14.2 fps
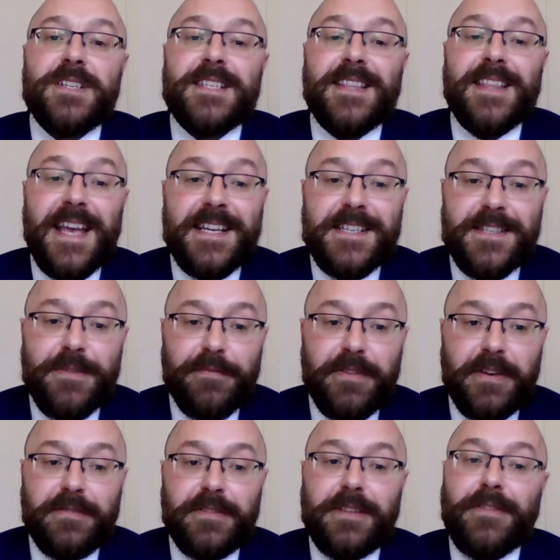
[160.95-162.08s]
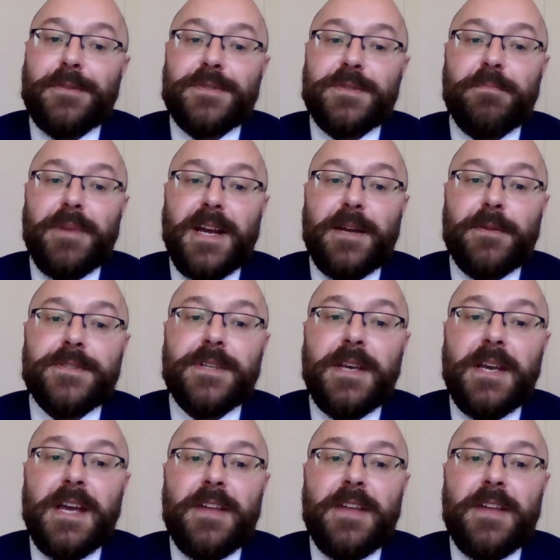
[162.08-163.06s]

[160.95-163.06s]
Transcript: is less than £50,000,